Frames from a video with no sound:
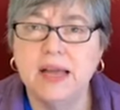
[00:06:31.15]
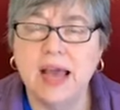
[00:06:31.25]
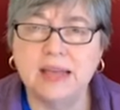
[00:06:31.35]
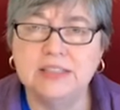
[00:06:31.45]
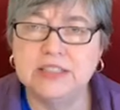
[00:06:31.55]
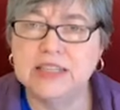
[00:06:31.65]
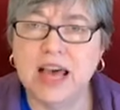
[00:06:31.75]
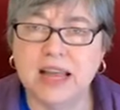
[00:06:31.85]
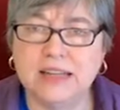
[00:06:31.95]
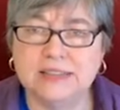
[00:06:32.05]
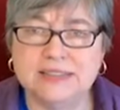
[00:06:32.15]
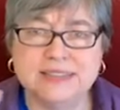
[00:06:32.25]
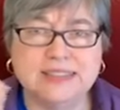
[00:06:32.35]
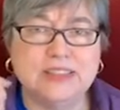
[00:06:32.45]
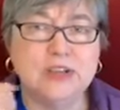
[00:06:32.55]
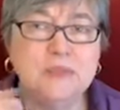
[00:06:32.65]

I just got a too